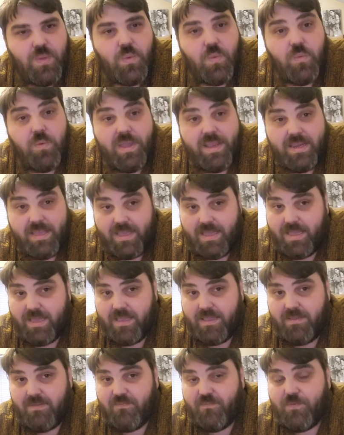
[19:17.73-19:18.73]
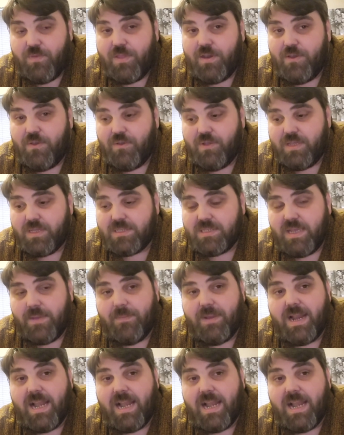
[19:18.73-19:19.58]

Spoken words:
Winnie, for the longest time,